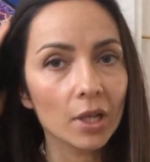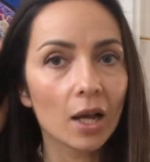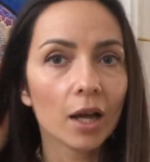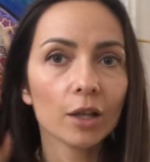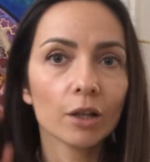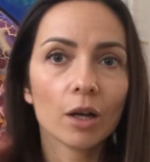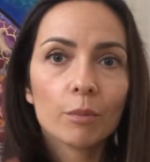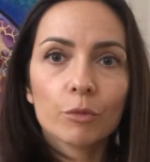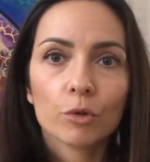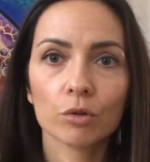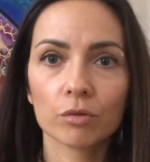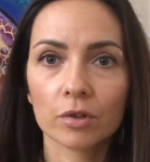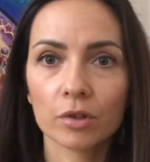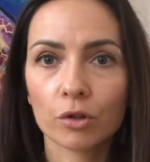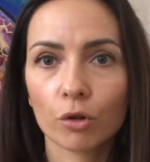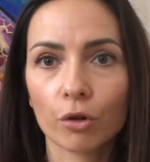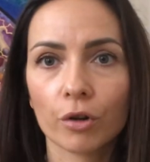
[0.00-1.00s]
I'm
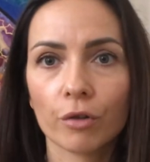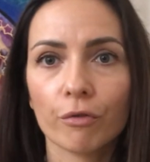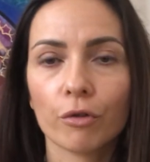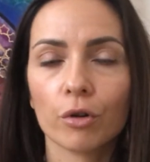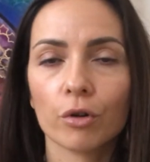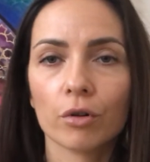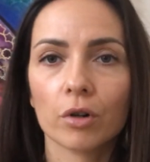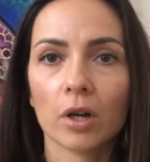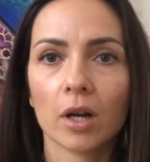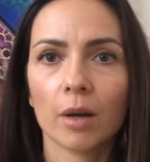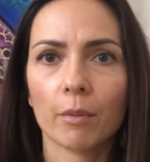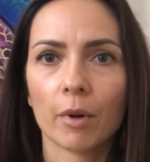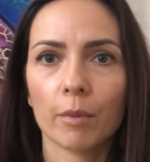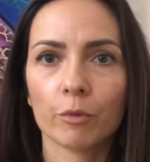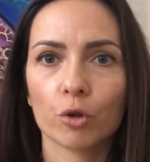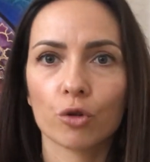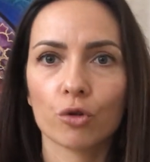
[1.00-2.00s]
not sure
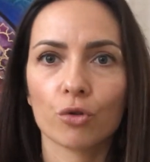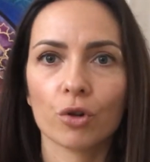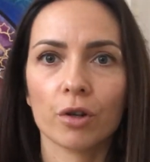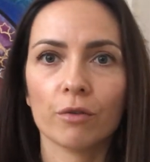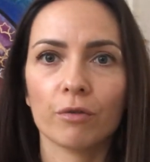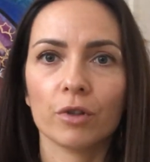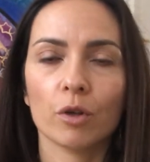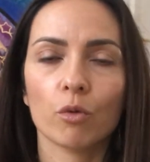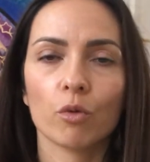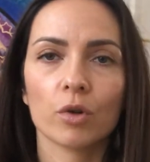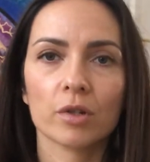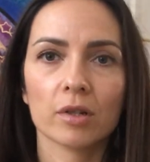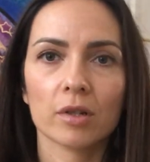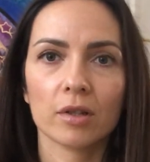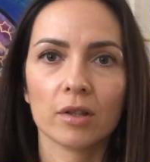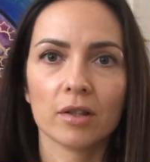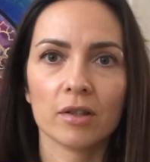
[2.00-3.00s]
if there
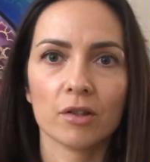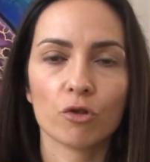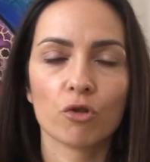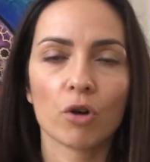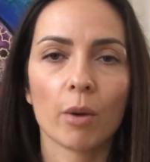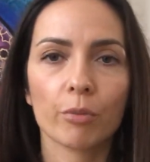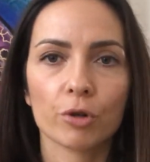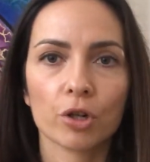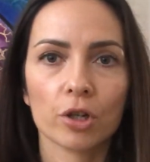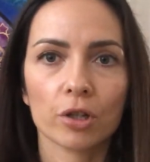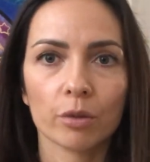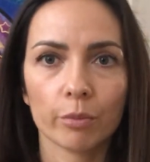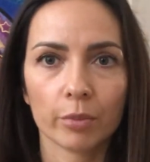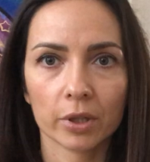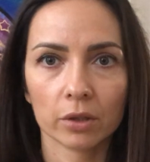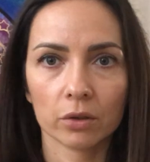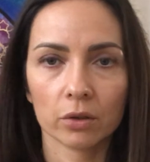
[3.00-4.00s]
was a
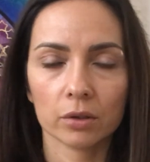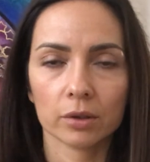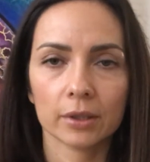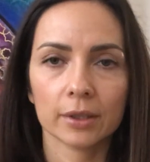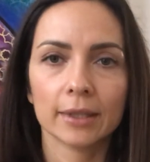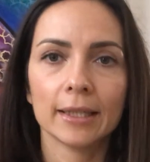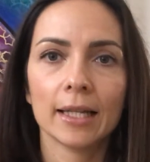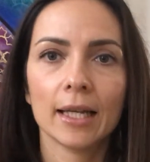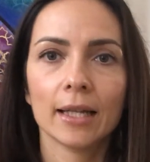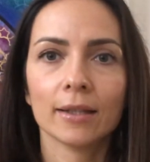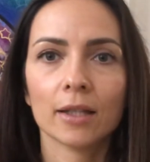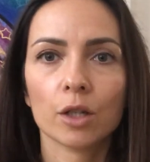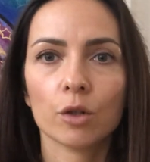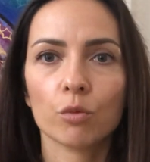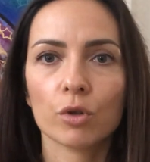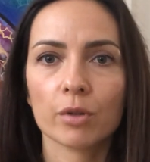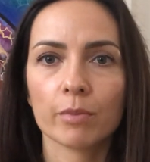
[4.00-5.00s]
disruption, but
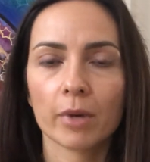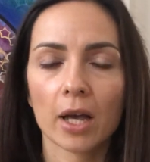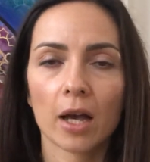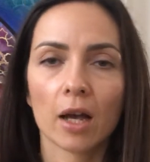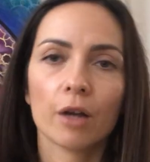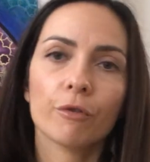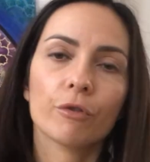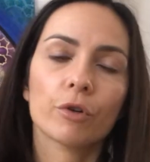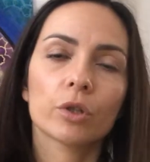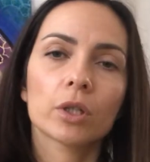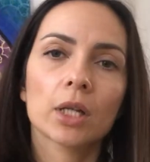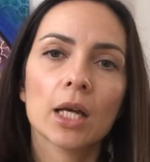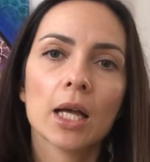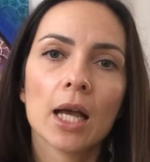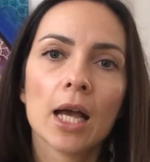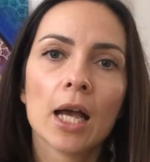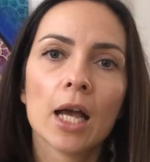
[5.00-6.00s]
that was my iPhone.
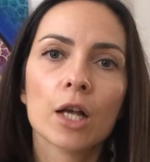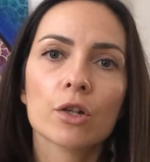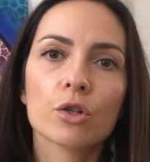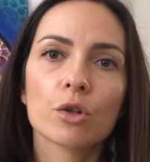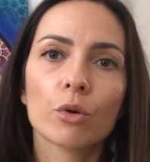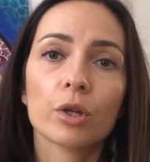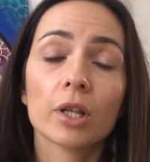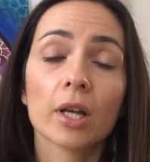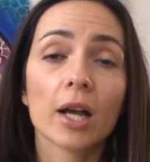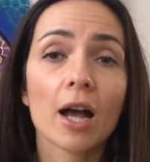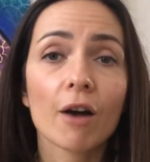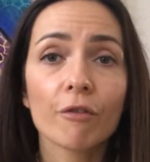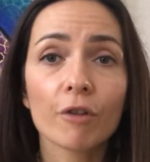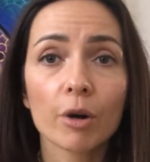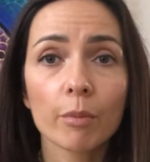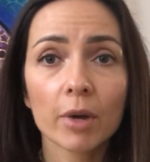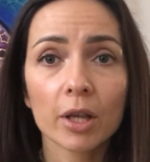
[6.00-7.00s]
So in a
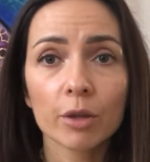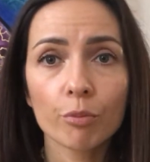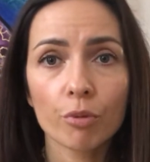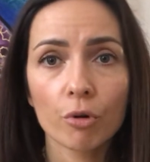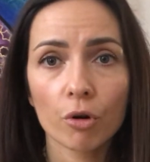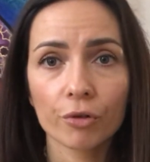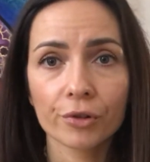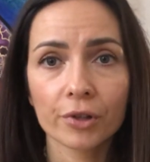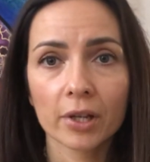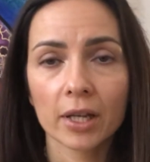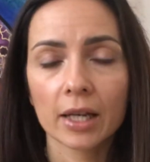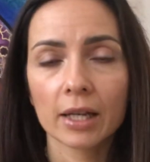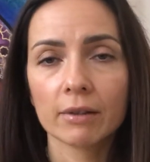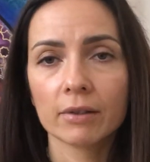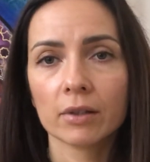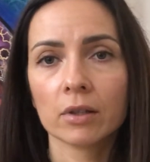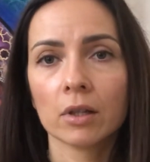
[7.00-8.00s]
government
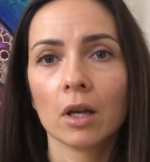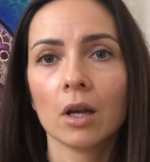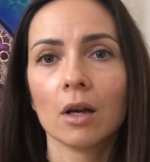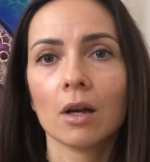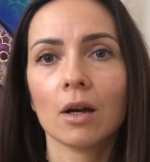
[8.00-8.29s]
process,